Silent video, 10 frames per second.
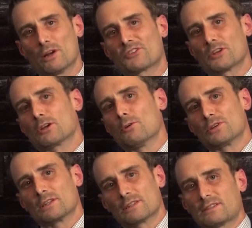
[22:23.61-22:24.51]
It's going to go
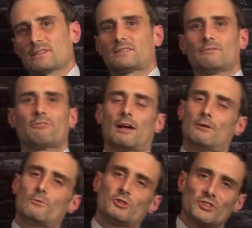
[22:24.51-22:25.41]
into the sixth and
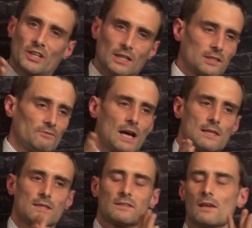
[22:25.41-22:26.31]
final, which is guns and
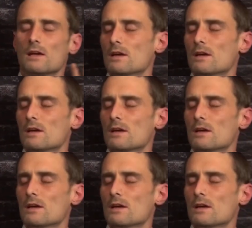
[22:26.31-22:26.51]
violence.